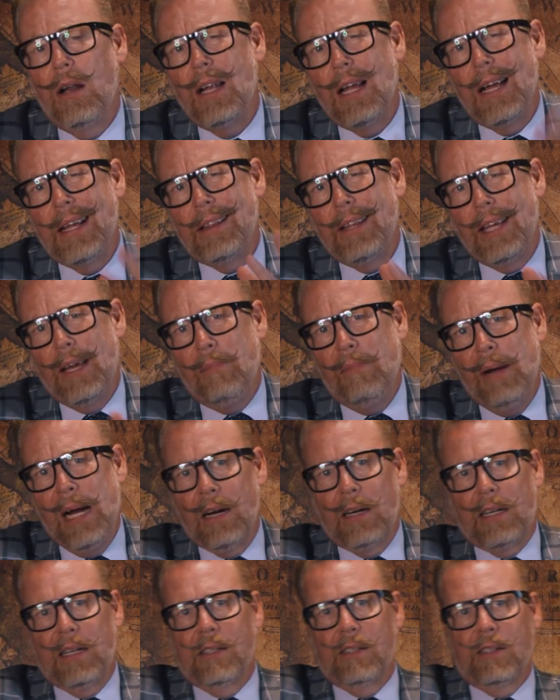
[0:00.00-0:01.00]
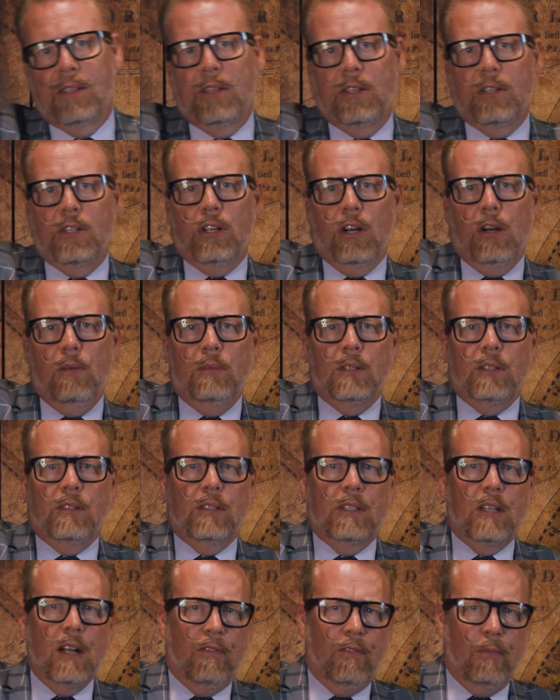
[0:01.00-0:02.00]
Unlike the Americans, the
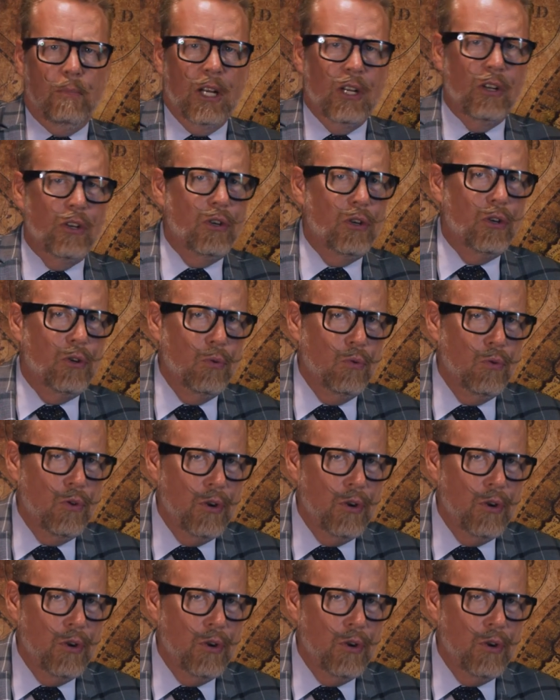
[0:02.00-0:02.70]
German government do